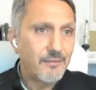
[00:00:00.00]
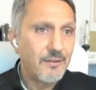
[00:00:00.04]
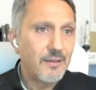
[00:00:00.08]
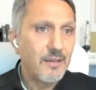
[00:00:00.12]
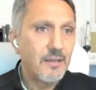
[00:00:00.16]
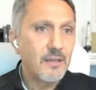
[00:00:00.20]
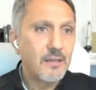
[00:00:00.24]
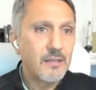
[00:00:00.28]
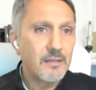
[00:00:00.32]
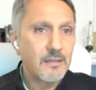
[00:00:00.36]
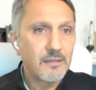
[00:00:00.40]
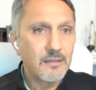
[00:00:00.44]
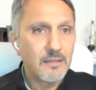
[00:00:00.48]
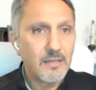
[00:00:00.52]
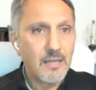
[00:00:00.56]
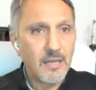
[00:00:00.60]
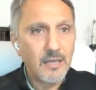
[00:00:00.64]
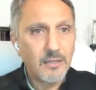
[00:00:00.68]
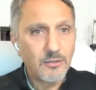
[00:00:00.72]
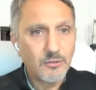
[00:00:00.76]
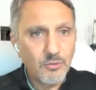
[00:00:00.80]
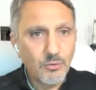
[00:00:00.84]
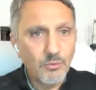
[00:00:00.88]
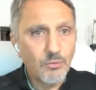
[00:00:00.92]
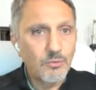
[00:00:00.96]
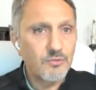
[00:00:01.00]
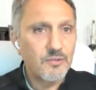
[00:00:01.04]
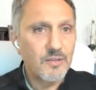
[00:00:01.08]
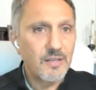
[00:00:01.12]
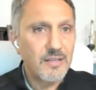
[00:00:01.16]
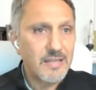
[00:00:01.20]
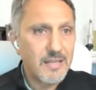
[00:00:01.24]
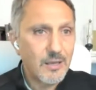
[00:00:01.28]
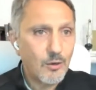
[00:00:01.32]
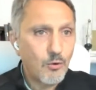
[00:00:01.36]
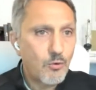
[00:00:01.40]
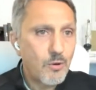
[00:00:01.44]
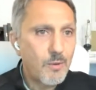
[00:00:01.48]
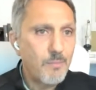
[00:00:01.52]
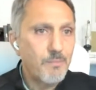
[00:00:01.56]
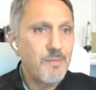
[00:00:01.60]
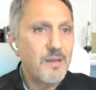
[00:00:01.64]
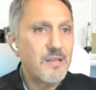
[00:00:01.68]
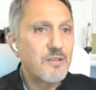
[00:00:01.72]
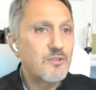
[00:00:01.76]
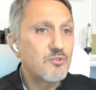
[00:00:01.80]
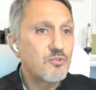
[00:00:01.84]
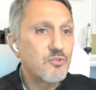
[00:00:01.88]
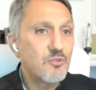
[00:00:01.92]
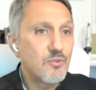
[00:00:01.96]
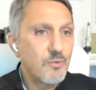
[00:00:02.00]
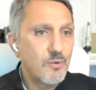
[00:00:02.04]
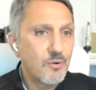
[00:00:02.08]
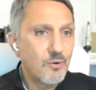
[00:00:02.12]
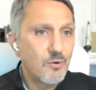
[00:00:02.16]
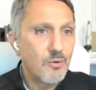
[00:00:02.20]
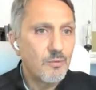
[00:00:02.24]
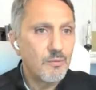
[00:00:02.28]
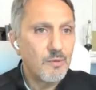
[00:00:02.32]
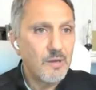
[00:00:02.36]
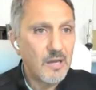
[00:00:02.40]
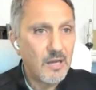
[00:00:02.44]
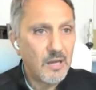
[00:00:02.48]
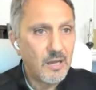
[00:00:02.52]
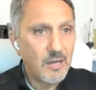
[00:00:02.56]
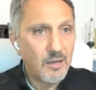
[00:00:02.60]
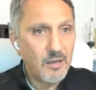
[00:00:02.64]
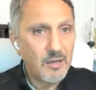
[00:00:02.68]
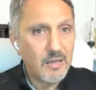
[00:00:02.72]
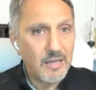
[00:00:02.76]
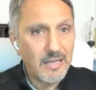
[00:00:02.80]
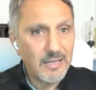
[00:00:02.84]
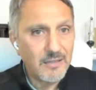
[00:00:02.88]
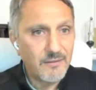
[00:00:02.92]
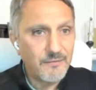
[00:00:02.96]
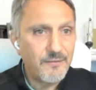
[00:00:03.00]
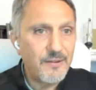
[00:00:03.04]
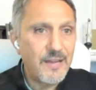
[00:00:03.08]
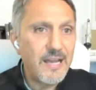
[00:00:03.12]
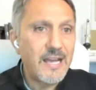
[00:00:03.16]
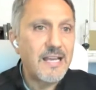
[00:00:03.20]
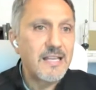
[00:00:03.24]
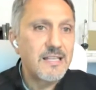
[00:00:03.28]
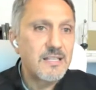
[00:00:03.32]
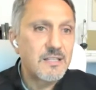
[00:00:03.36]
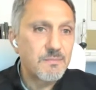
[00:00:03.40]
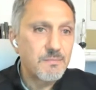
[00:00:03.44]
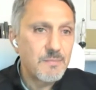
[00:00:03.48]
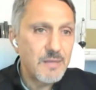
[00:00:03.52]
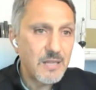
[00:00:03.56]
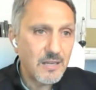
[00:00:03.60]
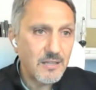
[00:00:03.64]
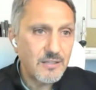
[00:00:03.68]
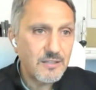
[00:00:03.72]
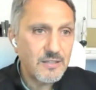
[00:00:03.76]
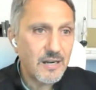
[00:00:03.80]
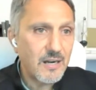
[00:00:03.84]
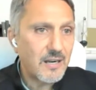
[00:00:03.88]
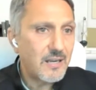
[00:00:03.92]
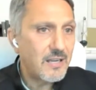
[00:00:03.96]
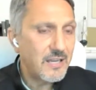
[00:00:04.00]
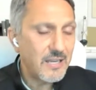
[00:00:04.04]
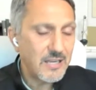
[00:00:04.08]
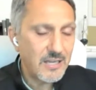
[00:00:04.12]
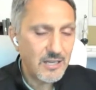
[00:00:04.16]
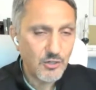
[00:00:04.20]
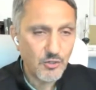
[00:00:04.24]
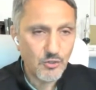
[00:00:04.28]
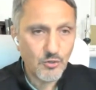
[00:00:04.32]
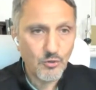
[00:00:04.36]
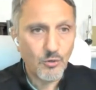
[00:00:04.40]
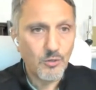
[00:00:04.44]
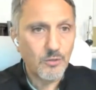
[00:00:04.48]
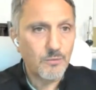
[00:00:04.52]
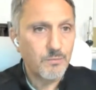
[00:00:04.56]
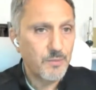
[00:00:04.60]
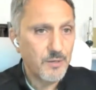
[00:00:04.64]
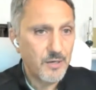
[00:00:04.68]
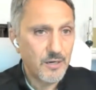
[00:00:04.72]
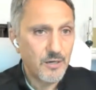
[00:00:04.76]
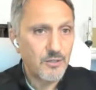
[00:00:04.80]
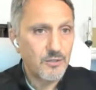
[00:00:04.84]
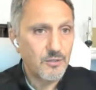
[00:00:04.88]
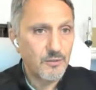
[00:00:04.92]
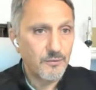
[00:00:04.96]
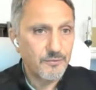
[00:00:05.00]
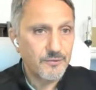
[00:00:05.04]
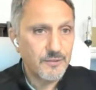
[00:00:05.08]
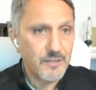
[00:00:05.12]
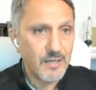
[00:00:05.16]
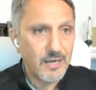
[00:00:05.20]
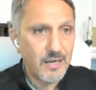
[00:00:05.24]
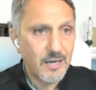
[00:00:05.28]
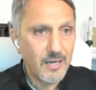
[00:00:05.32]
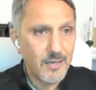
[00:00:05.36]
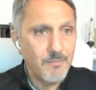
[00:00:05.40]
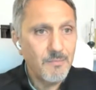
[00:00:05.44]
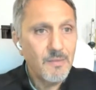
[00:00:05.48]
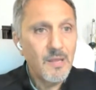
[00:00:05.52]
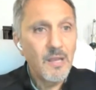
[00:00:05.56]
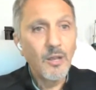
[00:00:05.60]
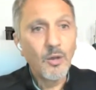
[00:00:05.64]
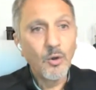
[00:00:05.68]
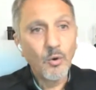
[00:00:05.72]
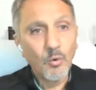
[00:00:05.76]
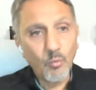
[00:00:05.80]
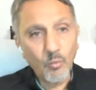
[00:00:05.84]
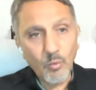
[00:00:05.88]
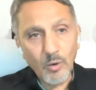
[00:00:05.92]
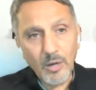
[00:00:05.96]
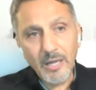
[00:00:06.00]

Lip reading: having the tools and equipment to advance militarily in a short period of time,